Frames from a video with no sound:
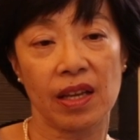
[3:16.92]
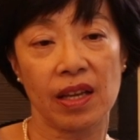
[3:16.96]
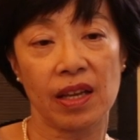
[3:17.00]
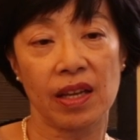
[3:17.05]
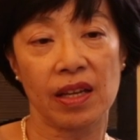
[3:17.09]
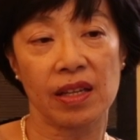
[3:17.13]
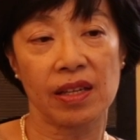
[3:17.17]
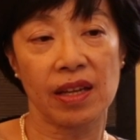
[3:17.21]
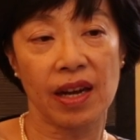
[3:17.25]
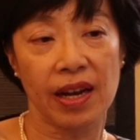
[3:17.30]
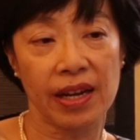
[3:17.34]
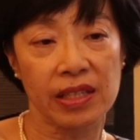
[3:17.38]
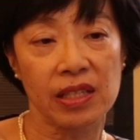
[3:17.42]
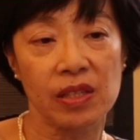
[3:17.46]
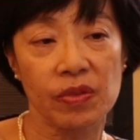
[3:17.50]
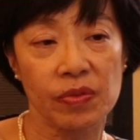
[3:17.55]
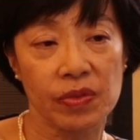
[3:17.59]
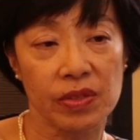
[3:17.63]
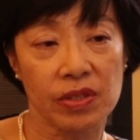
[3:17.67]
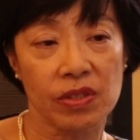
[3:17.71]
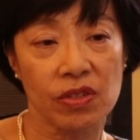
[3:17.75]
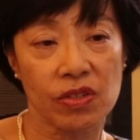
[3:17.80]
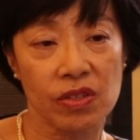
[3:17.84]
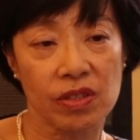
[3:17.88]
an ID
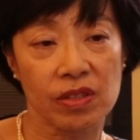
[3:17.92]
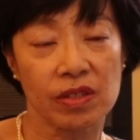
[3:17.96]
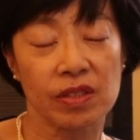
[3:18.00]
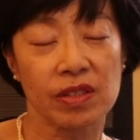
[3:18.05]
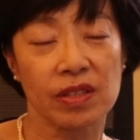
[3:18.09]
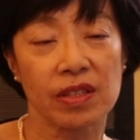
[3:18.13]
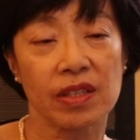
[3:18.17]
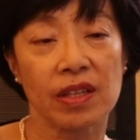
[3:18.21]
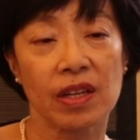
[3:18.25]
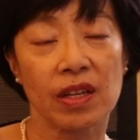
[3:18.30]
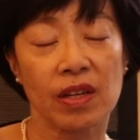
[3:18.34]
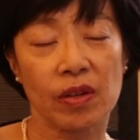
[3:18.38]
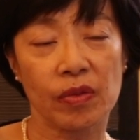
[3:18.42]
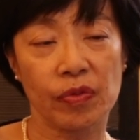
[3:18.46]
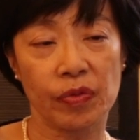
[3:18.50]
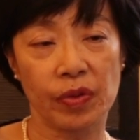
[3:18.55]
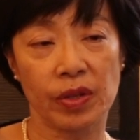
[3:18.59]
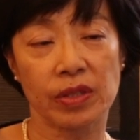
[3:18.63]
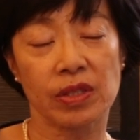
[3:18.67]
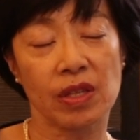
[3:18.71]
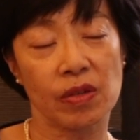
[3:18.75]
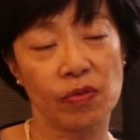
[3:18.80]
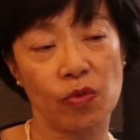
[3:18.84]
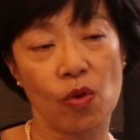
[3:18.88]
physician
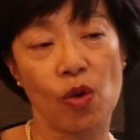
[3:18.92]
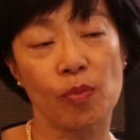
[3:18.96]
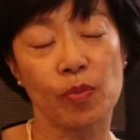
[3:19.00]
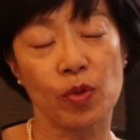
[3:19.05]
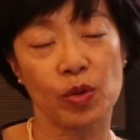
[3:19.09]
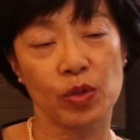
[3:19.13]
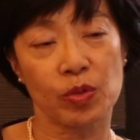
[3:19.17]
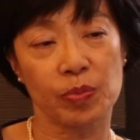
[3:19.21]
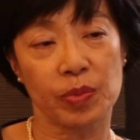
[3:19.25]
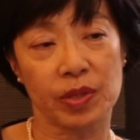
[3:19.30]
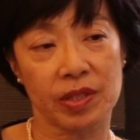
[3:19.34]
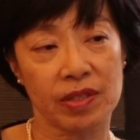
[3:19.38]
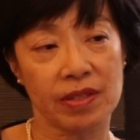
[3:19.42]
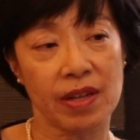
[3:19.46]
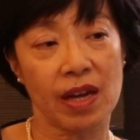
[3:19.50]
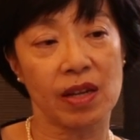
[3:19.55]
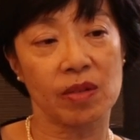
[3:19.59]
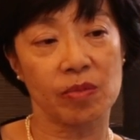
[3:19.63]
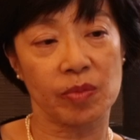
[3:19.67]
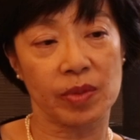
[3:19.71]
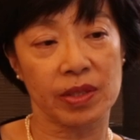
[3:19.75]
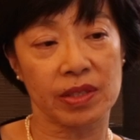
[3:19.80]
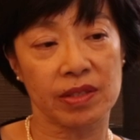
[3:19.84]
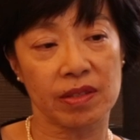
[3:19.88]
first and foremost must
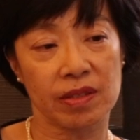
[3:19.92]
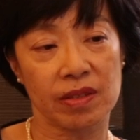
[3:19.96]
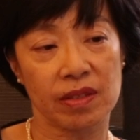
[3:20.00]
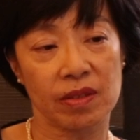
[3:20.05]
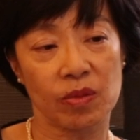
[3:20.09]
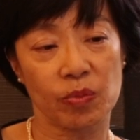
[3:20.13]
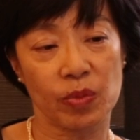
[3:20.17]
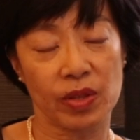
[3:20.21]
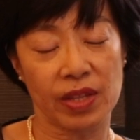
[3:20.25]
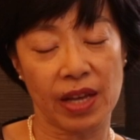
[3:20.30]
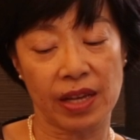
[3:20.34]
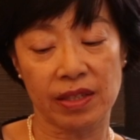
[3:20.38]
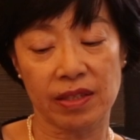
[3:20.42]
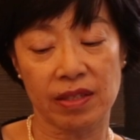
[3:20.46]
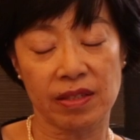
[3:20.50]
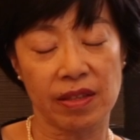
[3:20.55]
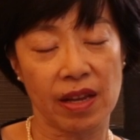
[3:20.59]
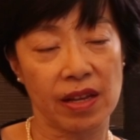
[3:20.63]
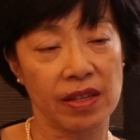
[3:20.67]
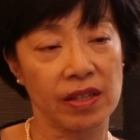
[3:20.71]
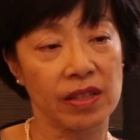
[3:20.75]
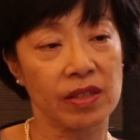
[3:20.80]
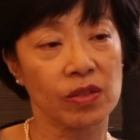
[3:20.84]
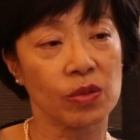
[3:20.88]
start with
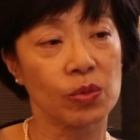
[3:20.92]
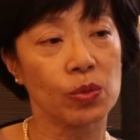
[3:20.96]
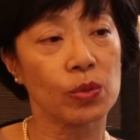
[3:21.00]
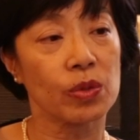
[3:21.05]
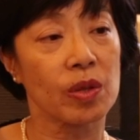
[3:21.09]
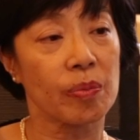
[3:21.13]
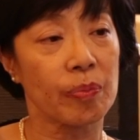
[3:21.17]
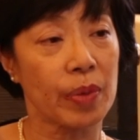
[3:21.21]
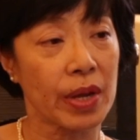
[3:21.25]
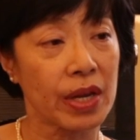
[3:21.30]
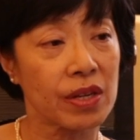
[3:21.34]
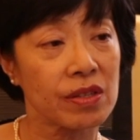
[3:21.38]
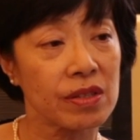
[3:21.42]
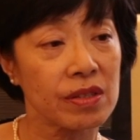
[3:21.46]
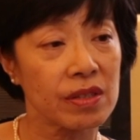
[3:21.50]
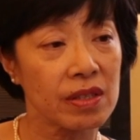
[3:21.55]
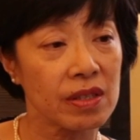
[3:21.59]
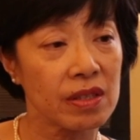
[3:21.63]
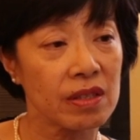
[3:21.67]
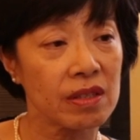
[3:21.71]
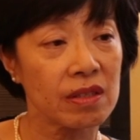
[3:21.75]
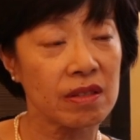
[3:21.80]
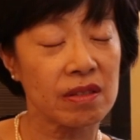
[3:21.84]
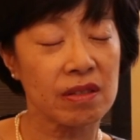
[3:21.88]
understanding who the patient
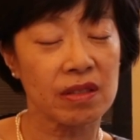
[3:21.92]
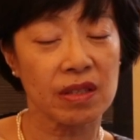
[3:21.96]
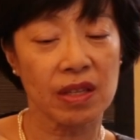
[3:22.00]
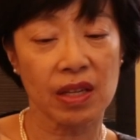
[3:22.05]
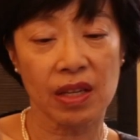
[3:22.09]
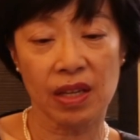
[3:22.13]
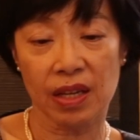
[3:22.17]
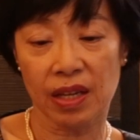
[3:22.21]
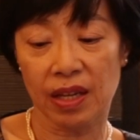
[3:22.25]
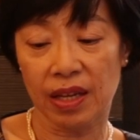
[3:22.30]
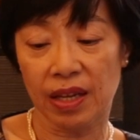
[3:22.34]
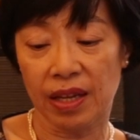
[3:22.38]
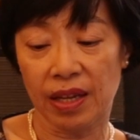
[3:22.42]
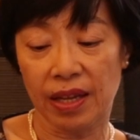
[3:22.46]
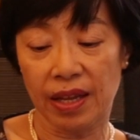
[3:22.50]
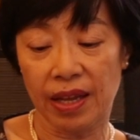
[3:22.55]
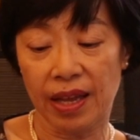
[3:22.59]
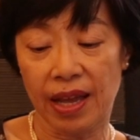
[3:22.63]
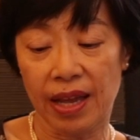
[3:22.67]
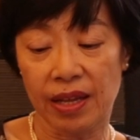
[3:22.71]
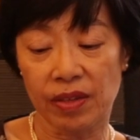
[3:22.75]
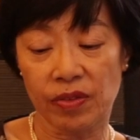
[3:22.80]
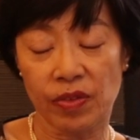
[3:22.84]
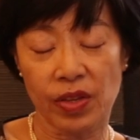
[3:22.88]
is
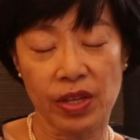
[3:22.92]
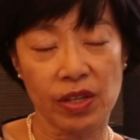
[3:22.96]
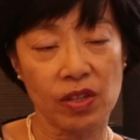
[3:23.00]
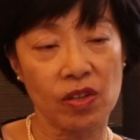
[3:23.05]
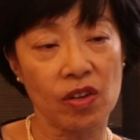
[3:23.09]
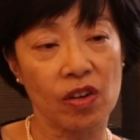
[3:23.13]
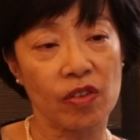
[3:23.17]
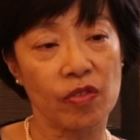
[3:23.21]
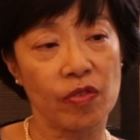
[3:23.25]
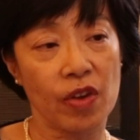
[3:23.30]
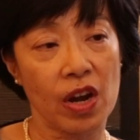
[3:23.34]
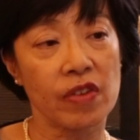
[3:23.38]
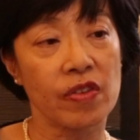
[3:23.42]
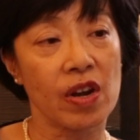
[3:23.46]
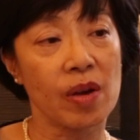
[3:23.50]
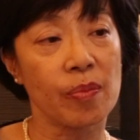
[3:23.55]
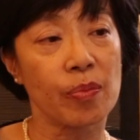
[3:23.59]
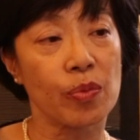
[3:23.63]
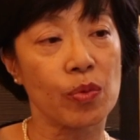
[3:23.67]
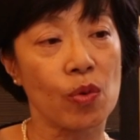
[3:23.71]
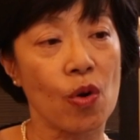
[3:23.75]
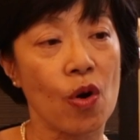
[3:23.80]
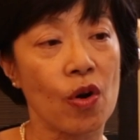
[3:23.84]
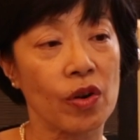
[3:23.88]
and thinking of very, very
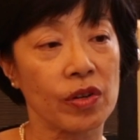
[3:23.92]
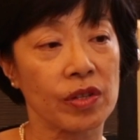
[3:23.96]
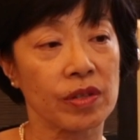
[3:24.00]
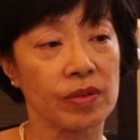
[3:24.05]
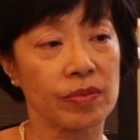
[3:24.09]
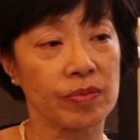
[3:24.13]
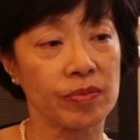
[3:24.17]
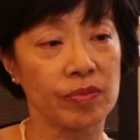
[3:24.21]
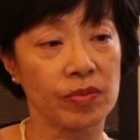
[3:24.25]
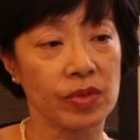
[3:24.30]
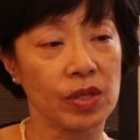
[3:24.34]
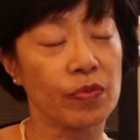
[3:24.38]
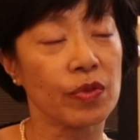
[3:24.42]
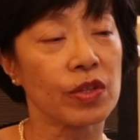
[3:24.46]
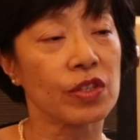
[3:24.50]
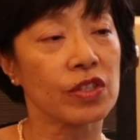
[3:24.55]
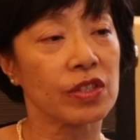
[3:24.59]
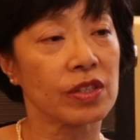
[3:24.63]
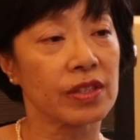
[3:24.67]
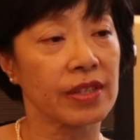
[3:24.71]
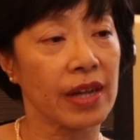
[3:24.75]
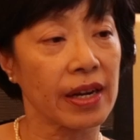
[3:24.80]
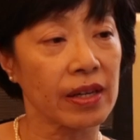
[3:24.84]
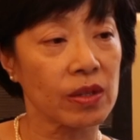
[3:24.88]
broad
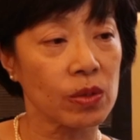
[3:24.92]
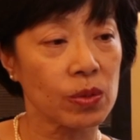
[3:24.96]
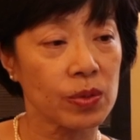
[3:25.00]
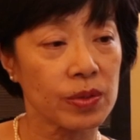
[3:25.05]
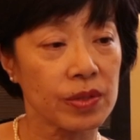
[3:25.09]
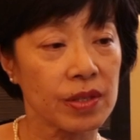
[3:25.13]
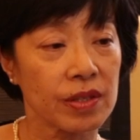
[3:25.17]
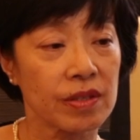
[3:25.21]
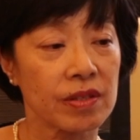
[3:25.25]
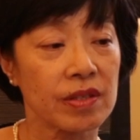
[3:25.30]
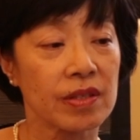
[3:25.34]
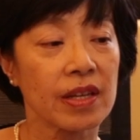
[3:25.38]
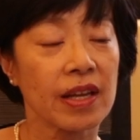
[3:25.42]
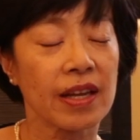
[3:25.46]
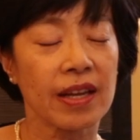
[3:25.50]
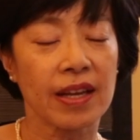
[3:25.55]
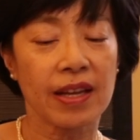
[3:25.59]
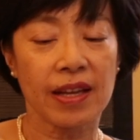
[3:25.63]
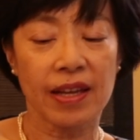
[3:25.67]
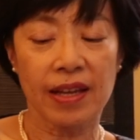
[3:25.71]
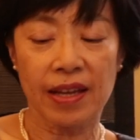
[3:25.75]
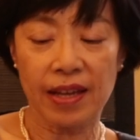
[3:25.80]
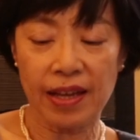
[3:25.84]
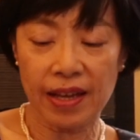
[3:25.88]
differential diagnosis.
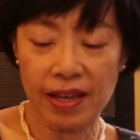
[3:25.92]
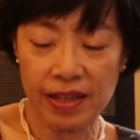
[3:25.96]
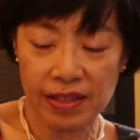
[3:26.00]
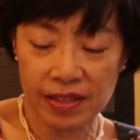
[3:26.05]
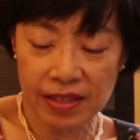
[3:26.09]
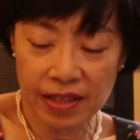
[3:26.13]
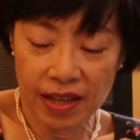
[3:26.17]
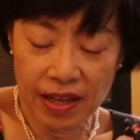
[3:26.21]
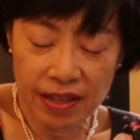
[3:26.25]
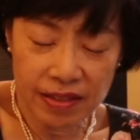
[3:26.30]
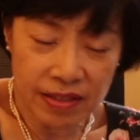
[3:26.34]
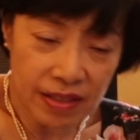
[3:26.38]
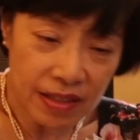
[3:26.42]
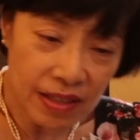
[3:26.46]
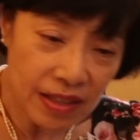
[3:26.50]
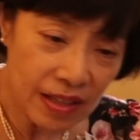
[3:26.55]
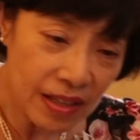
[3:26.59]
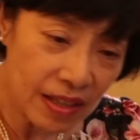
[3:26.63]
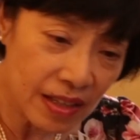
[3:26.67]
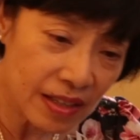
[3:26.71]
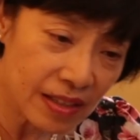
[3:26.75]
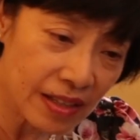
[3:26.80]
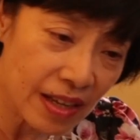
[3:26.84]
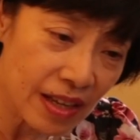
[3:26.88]
And as
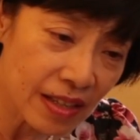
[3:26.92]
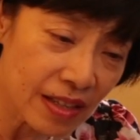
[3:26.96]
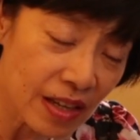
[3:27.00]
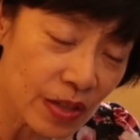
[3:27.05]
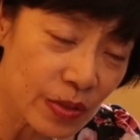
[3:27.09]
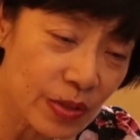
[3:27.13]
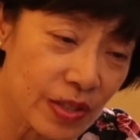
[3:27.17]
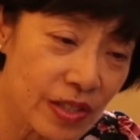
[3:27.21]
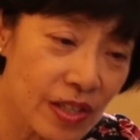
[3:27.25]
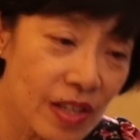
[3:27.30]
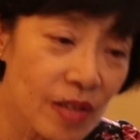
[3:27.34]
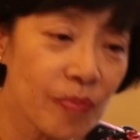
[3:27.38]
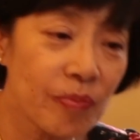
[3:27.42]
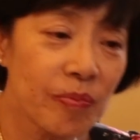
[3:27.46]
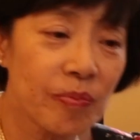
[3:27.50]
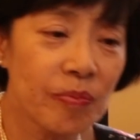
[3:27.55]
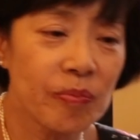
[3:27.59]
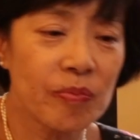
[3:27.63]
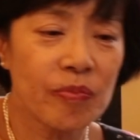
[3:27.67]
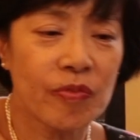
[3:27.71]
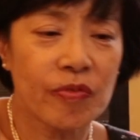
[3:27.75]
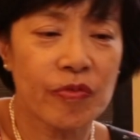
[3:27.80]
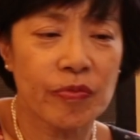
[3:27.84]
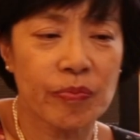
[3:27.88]
again, I would say
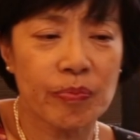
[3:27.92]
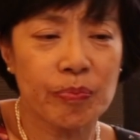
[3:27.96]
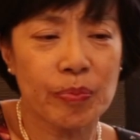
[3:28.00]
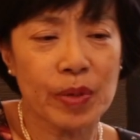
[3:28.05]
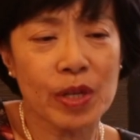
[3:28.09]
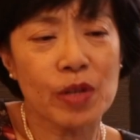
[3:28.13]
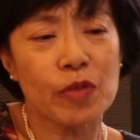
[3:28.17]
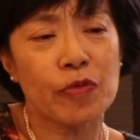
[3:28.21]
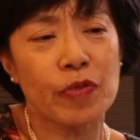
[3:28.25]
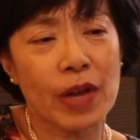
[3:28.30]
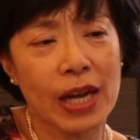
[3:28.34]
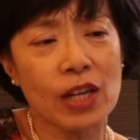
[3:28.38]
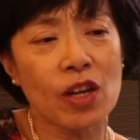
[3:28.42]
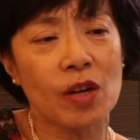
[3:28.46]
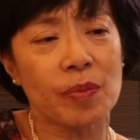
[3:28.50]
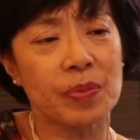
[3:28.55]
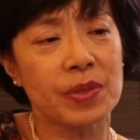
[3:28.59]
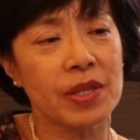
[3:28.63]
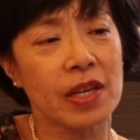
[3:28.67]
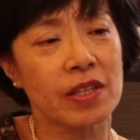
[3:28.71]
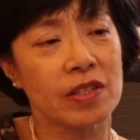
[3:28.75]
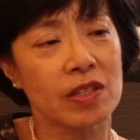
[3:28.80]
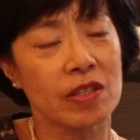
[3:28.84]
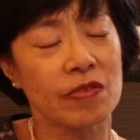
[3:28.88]
being fairly
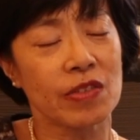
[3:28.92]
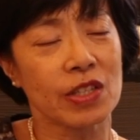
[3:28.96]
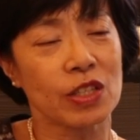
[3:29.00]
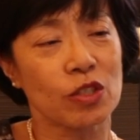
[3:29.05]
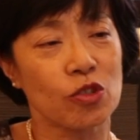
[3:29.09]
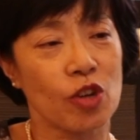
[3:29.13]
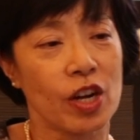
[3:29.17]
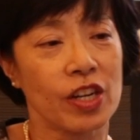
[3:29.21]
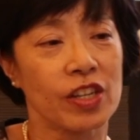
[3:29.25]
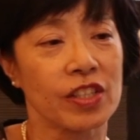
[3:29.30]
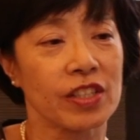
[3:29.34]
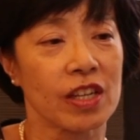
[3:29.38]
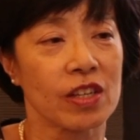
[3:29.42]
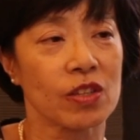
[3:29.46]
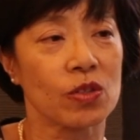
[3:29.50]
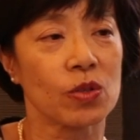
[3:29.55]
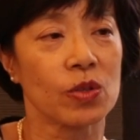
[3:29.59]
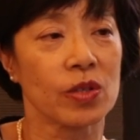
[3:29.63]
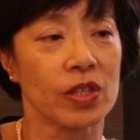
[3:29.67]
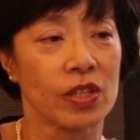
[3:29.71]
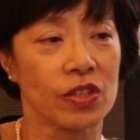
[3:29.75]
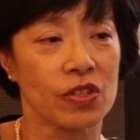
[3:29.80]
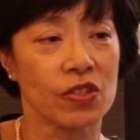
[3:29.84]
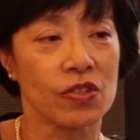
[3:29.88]
obsessive in trying to get a
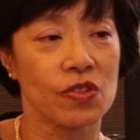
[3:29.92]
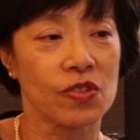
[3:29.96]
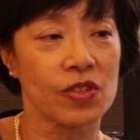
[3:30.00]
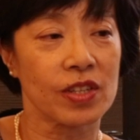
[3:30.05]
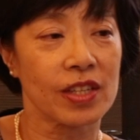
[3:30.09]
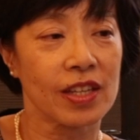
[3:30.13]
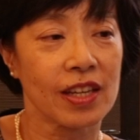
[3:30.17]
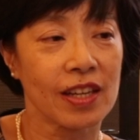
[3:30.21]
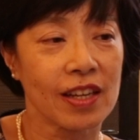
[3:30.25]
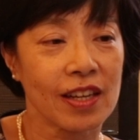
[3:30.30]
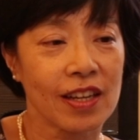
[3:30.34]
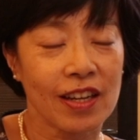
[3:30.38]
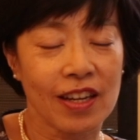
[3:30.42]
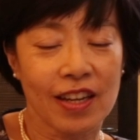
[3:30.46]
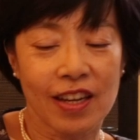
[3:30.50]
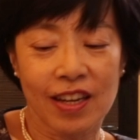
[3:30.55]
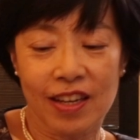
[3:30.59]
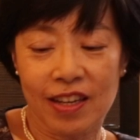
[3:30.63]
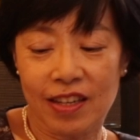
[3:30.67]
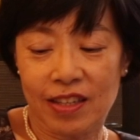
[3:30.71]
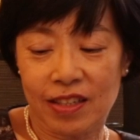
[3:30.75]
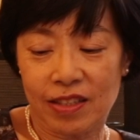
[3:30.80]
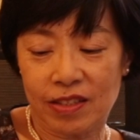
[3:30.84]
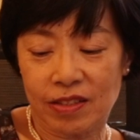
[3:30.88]
good history,
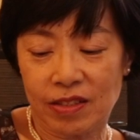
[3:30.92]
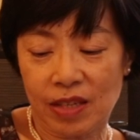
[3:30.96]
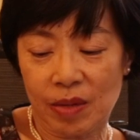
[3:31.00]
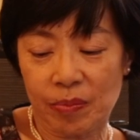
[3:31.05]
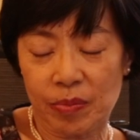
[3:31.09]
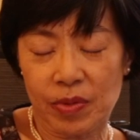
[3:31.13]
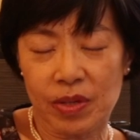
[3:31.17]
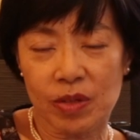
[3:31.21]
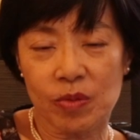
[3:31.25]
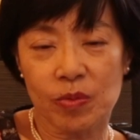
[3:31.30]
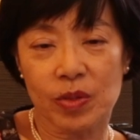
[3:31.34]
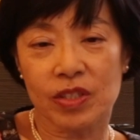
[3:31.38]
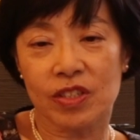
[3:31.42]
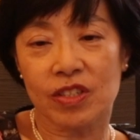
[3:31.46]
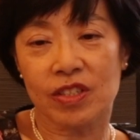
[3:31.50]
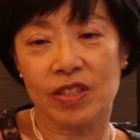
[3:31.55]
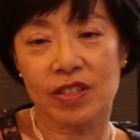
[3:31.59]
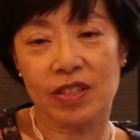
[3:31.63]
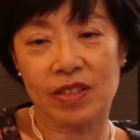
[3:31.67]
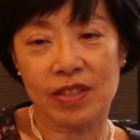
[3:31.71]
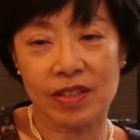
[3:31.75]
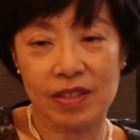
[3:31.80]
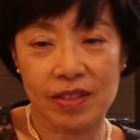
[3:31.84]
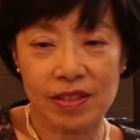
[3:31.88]
something
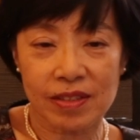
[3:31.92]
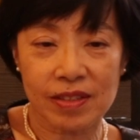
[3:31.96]
which